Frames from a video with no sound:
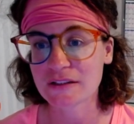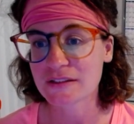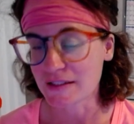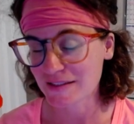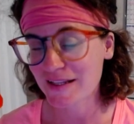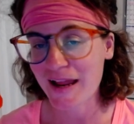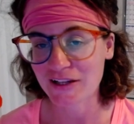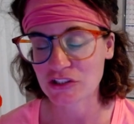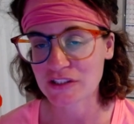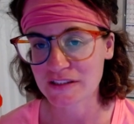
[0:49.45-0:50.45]
Does it
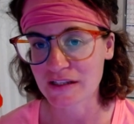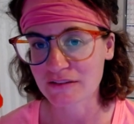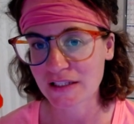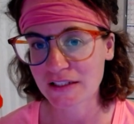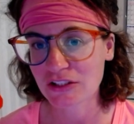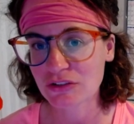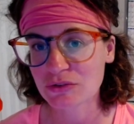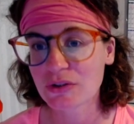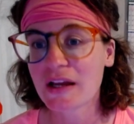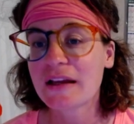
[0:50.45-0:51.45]
actually sound like you?